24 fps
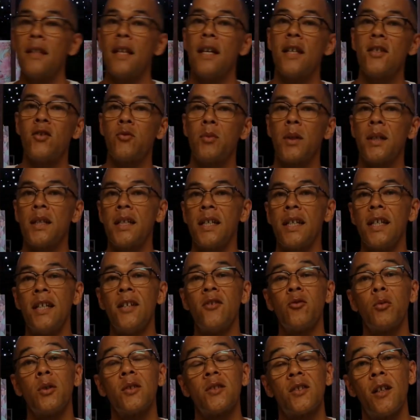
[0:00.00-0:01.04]
large one here
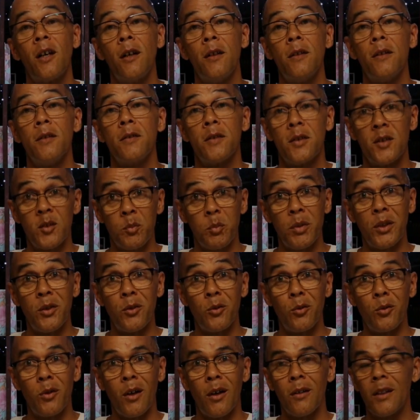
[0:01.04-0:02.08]
is what's known as a
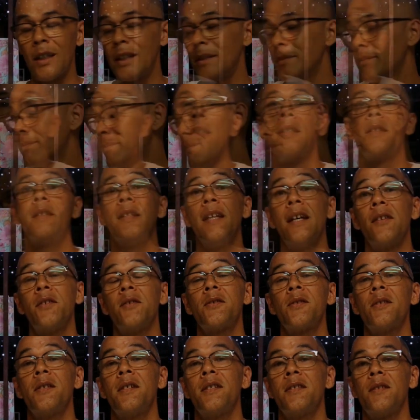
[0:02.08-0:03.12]
spindle roller. Now the
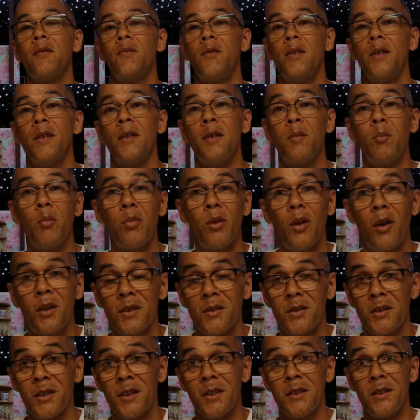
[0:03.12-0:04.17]
size of your block
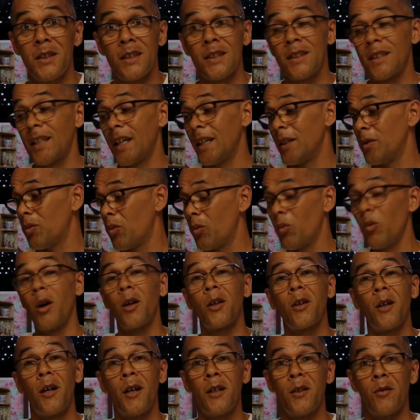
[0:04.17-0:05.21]
is going to dictate what
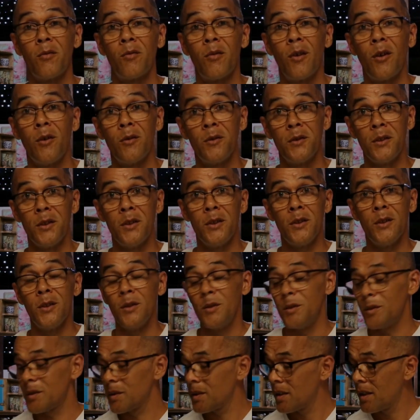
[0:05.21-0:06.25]
kind of roller you
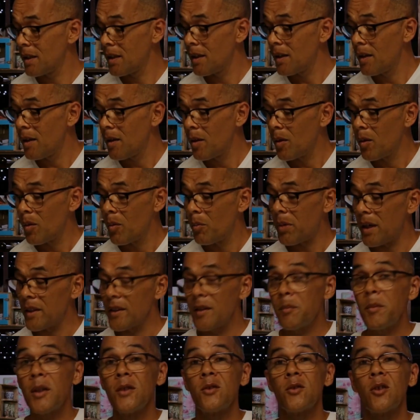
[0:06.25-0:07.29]
use, but
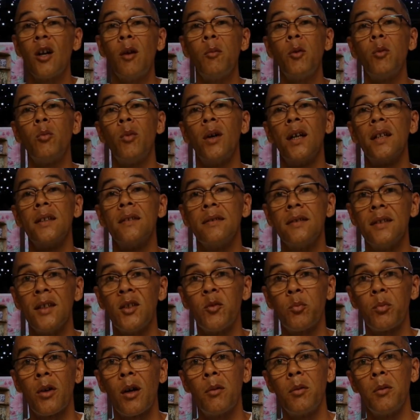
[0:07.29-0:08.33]
the most common one is
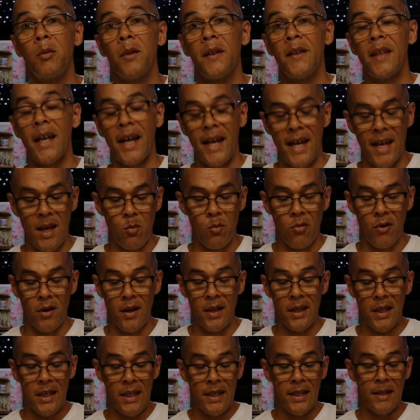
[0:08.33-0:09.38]
probably the hand brayer
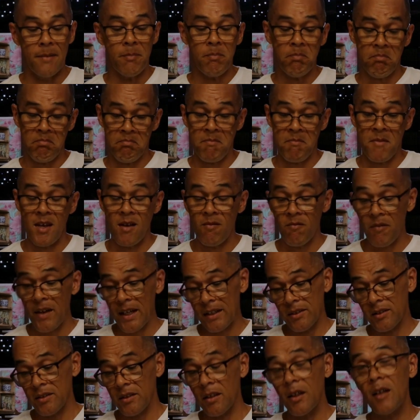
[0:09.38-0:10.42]
here. In
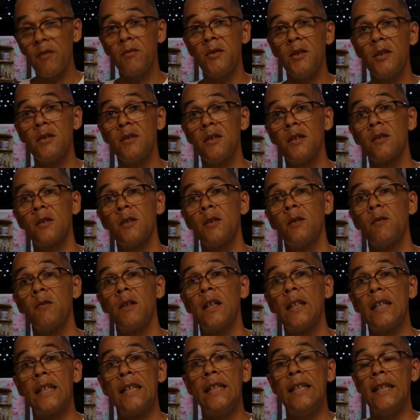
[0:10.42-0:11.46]
fact, I've used this little
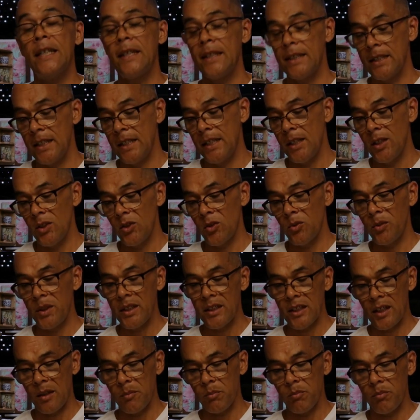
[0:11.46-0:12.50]
fella here to
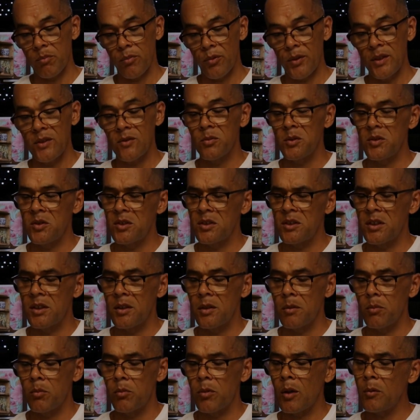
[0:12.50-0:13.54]
ink up prints which
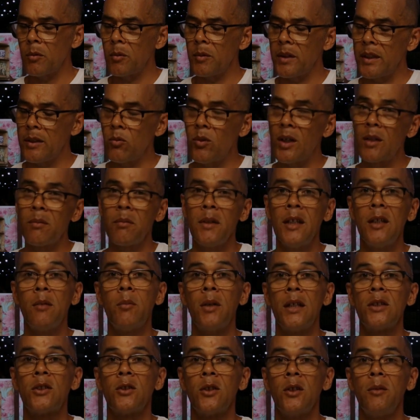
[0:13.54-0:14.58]
are probably 1 meter
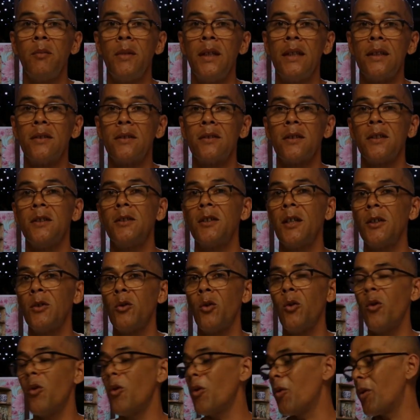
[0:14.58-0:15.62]
by 2 meters, so you don't
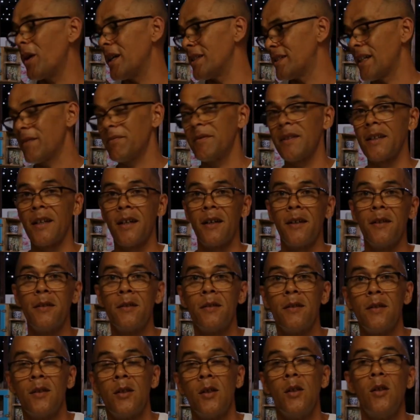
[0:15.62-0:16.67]
always have to go
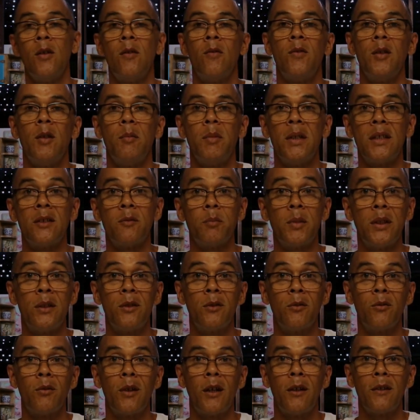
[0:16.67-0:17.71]
for the big
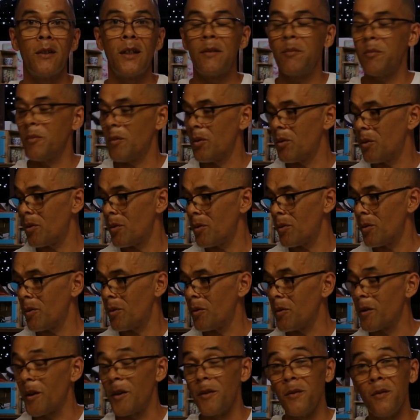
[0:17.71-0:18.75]
spindle roller,
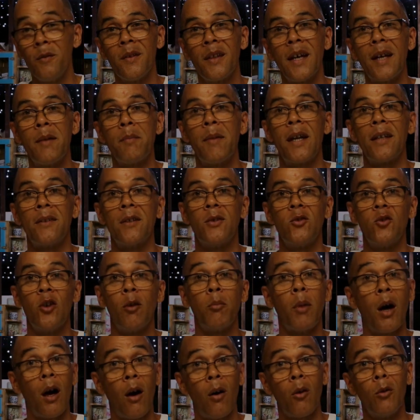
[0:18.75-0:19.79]
although they make the job
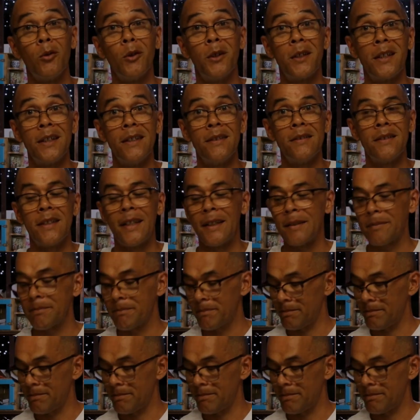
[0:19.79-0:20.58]
a whole lot easier.